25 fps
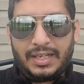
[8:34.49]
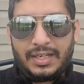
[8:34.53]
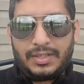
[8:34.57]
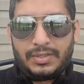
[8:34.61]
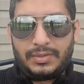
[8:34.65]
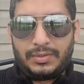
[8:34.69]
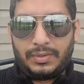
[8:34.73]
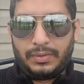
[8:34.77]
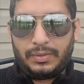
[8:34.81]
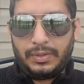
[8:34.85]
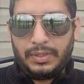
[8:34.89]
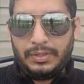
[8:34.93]

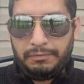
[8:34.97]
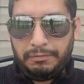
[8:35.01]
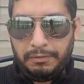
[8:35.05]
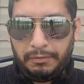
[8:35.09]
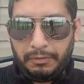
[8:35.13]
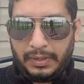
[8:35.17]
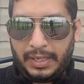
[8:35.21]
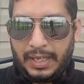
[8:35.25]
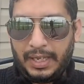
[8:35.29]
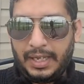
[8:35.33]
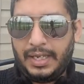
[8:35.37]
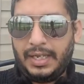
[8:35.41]
so if you
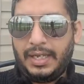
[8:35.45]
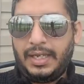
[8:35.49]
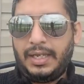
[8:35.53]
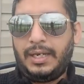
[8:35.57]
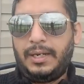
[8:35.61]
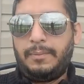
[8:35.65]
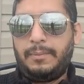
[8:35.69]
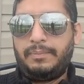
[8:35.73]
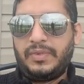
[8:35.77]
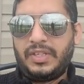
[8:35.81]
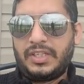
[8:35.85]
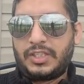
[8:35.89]

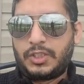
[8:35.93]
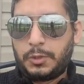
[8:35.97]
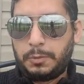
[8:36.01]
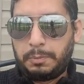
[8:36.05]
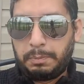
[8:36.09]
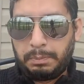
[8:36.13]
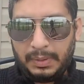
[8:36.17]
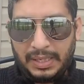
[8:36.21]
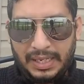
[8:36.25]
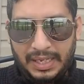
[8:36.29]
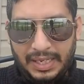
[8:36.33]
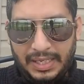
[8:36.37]
can
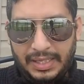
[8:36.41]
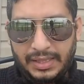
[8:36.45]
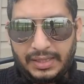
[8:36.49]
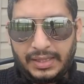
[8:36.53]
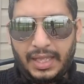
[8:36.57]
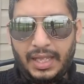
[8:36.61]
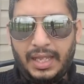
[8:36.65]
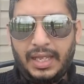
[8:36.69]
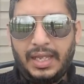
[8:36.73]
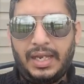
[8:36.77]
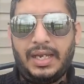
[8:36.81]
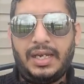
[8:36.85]
explain
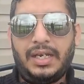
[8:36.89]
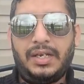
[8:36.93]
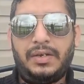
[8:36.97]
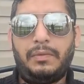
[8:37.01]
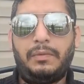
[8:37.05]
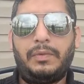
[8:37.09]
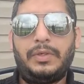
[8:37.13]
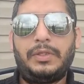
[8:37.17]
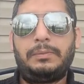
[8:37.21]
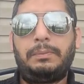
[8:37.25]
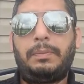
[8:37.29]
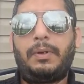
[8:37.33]
that
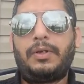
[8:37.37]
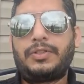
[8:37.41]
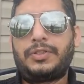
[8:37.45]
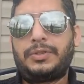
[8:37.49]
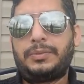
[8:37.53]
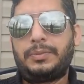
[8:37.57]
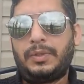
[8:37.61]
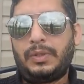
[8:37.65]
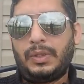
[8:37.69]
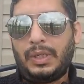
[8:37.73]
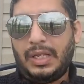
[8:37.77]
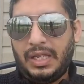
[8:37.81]
with
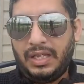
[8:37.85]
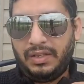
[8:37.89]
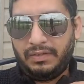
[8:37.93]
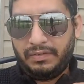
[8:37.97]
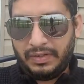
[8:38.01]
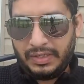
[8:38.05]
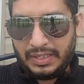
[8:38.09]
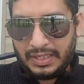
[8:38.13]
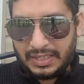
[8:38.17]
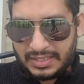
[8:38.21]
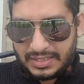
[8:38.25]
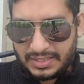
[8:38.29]
possible
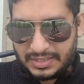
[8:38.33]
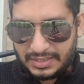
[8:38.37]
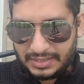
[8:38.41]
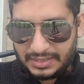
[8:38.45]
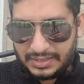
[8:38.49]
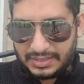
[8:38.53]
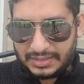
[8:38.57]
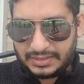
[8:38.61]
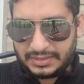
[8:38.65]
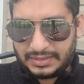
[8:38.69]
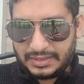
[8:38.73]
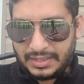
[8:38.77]

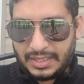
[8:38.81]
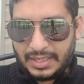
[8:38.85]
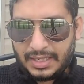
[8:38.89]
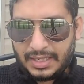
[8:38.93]
evidences,